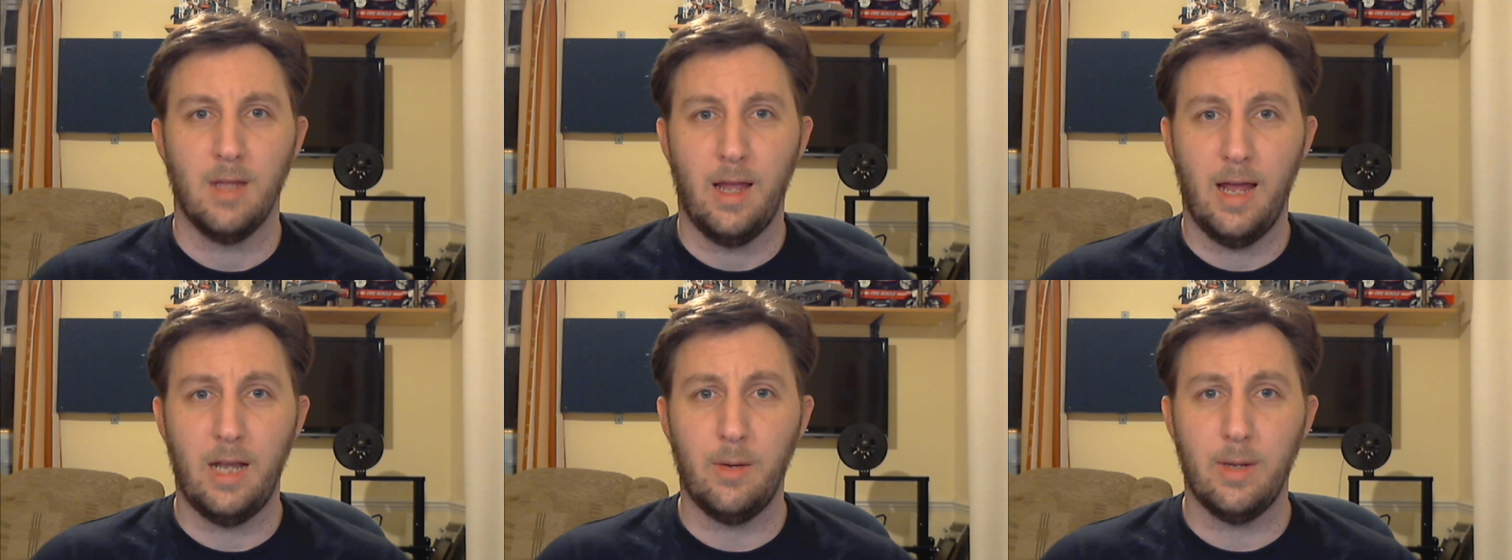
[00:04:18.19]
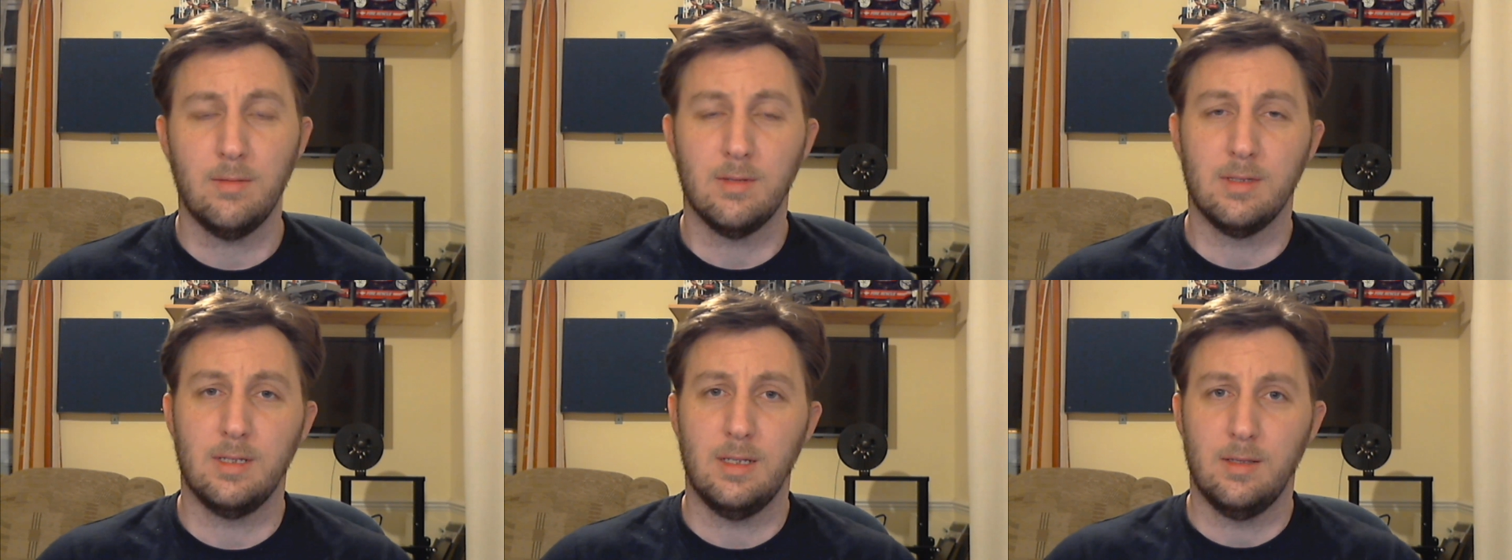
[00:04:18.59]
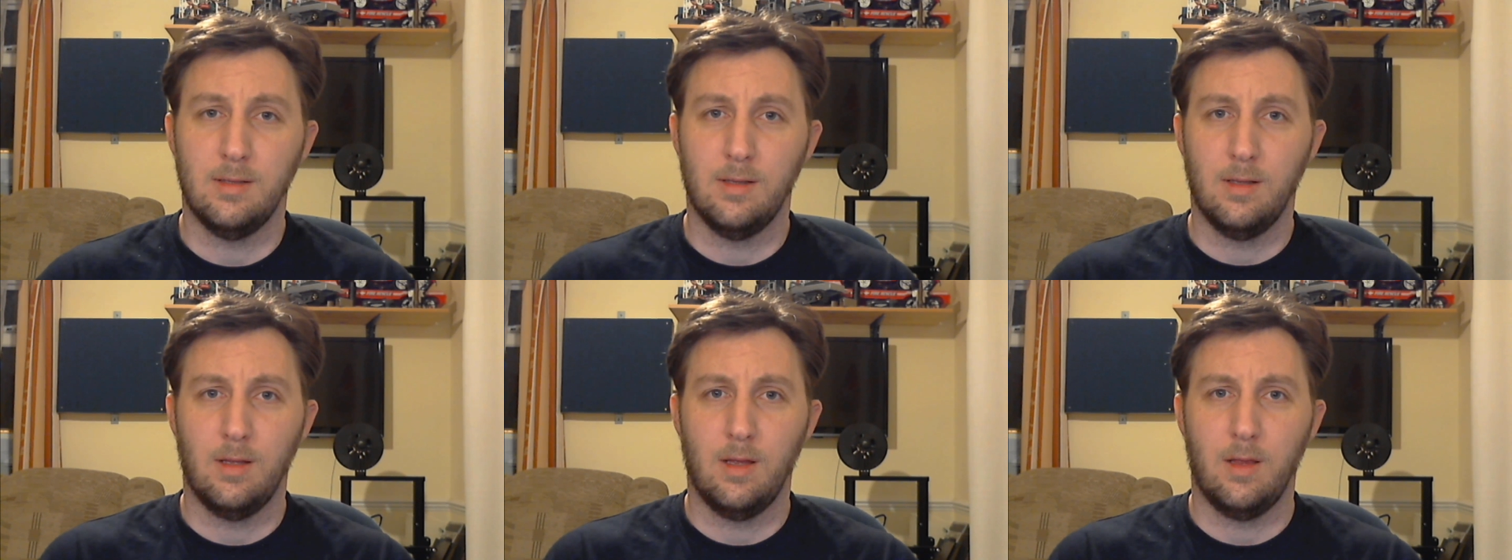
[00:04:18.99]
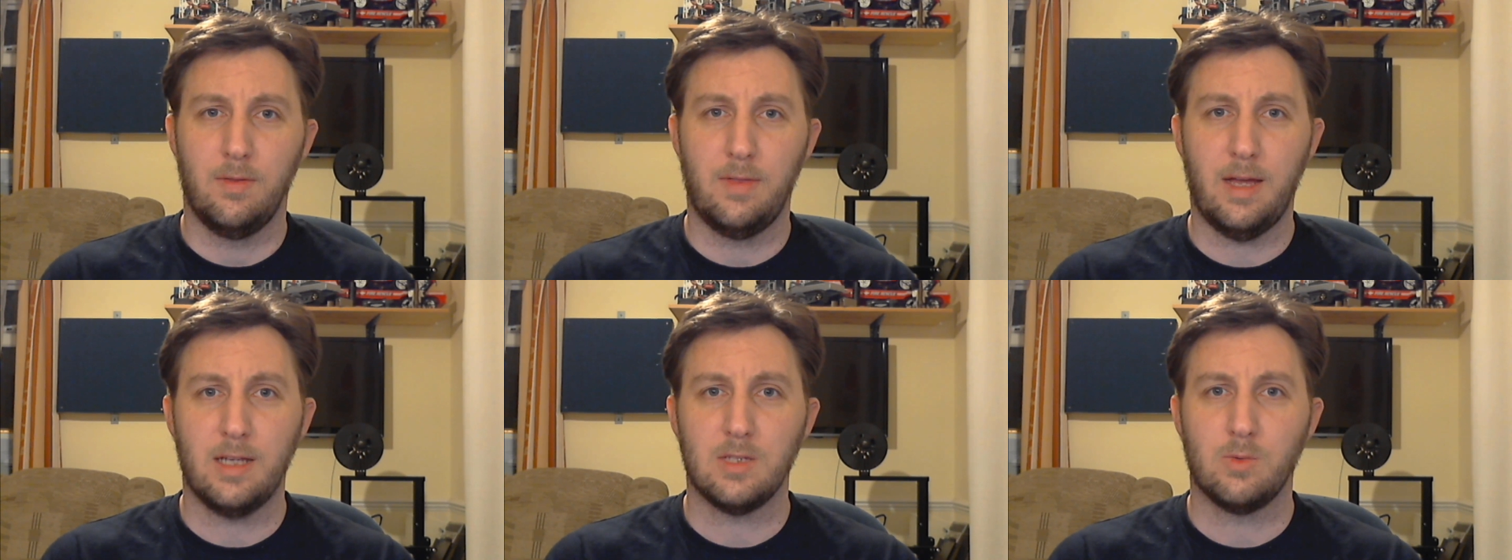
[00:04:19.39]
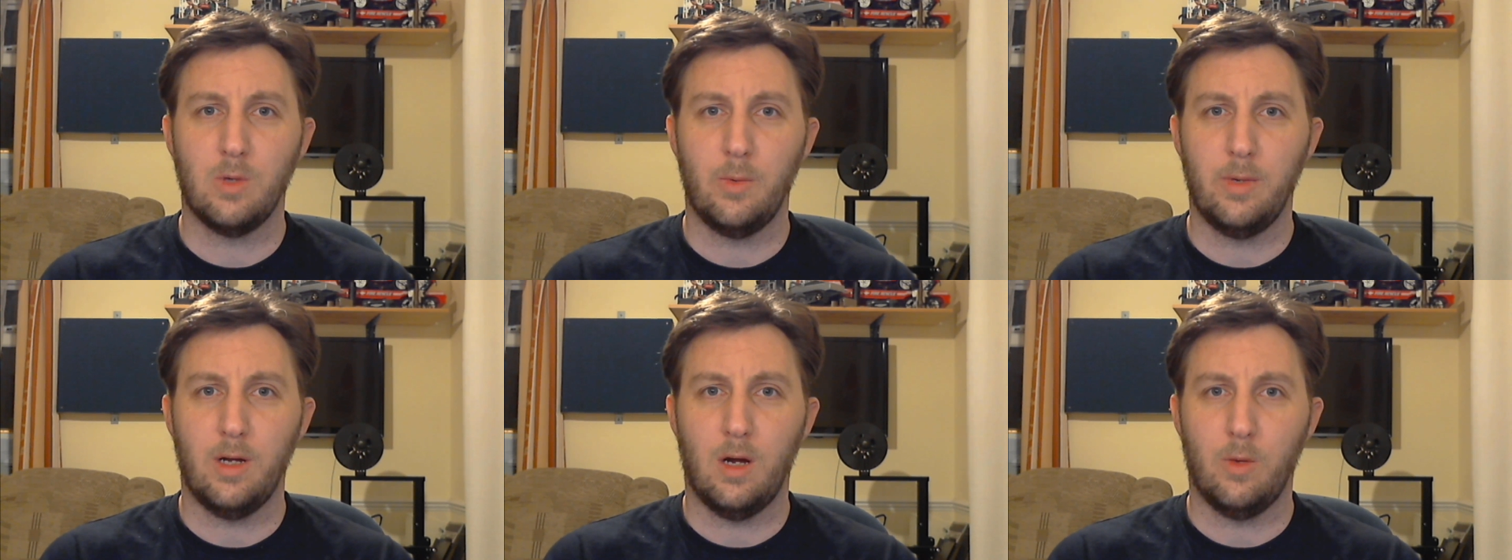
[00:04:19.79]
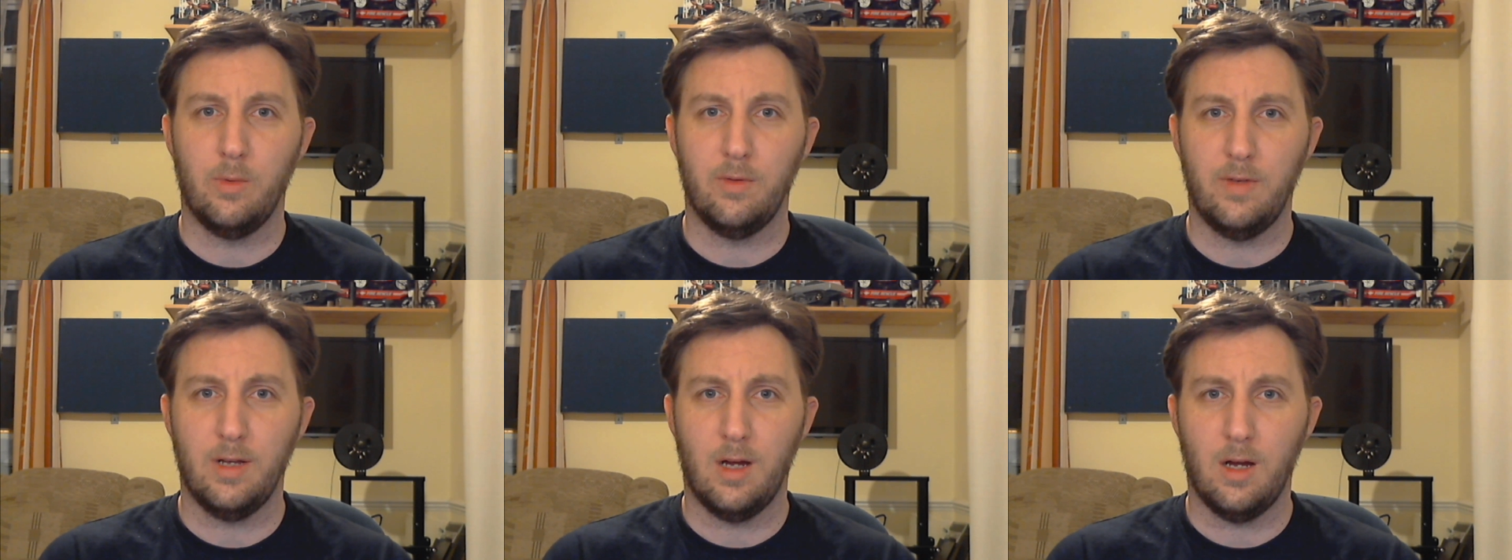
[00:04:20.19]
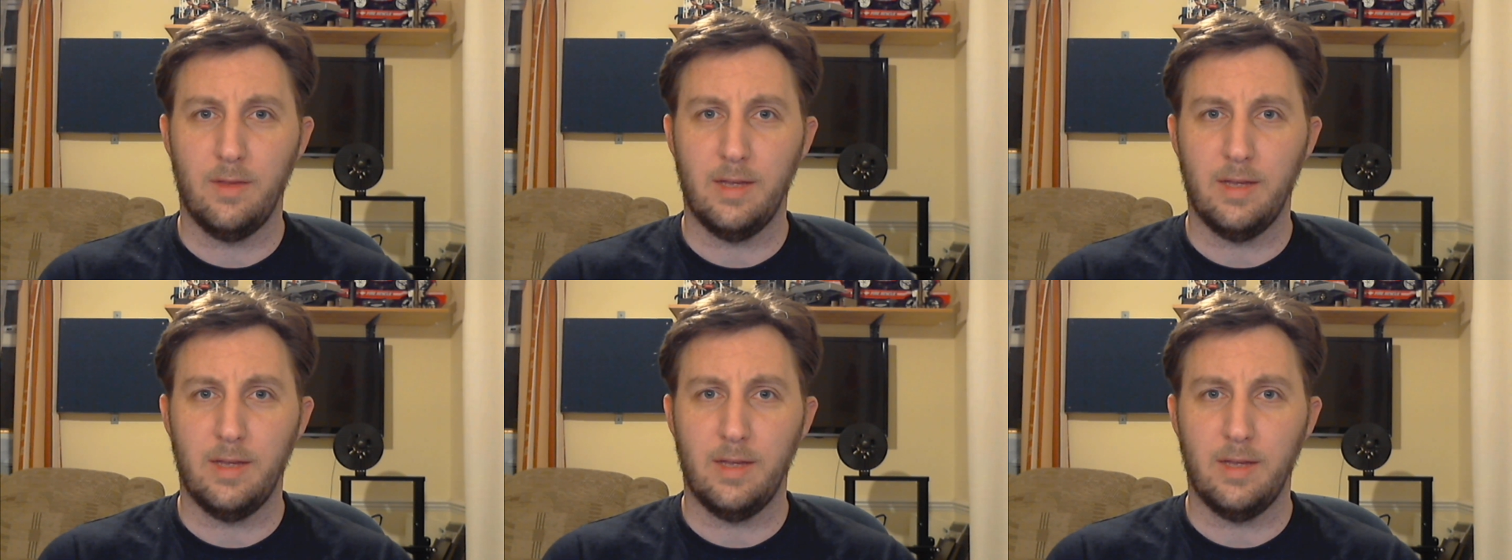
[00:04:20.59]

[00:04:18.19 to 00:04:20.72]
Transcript: Anyway, that's where we are with VR,